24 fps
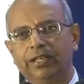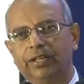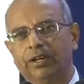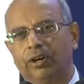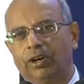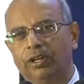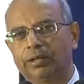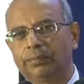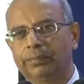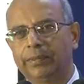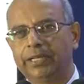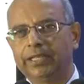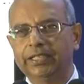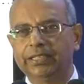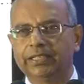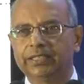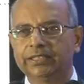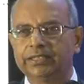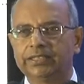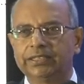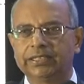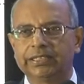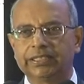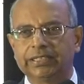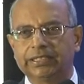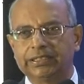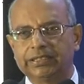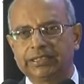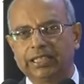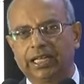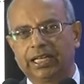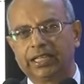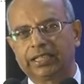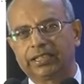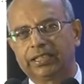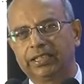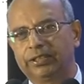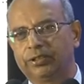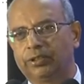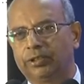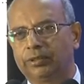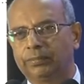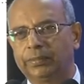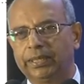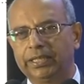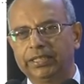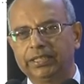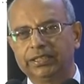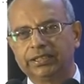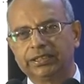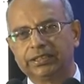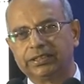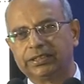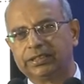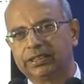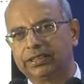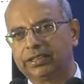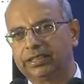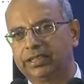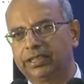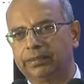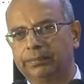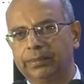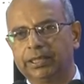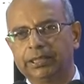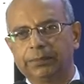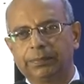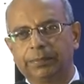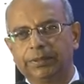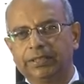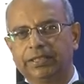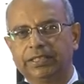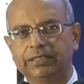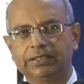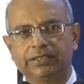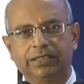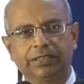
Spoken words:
or many districts in Jharkhand, or many districts in Madhya Pradesh